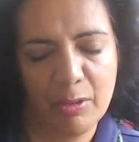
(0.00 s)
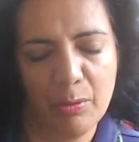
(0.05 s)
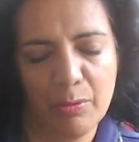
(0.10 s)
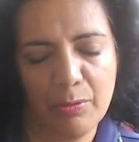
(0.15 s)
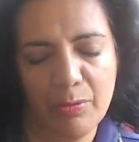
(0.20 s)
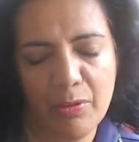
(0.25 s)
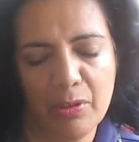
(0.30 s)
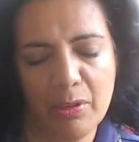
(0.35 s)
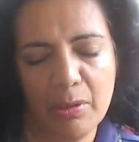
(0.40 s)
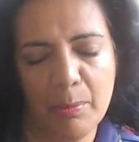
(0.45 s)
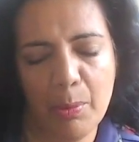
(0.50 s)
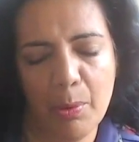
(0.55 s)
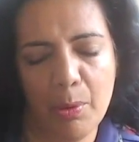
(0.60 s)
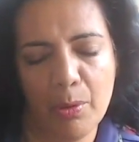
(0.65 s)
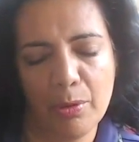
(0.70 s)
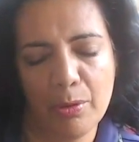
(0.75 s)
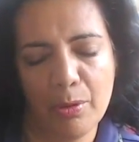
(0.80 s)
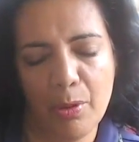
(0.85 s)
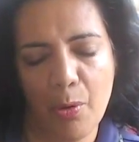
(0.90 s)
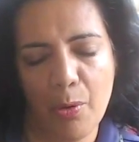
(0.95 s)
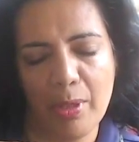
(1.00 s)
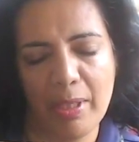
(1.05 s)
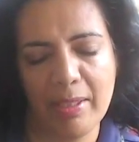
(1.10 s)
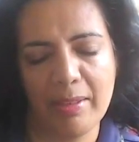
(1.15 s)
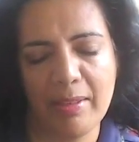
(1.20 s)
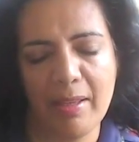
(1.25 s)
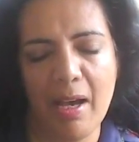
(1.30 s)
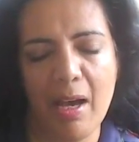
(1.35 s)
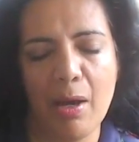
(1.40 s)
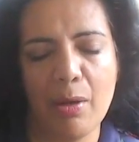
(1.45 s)
You feel the ball
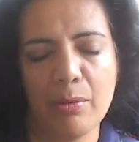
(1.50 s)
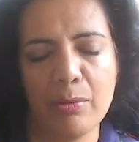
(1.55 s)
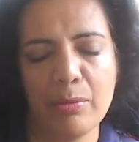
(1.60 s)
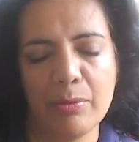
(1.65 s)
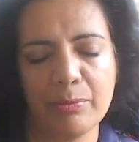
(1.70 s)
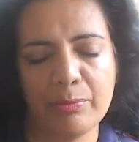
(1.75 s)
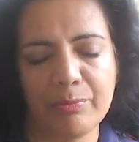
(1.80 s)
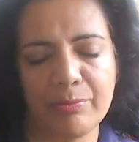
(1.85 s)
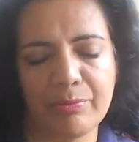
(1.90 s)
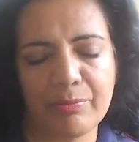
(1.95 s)
going down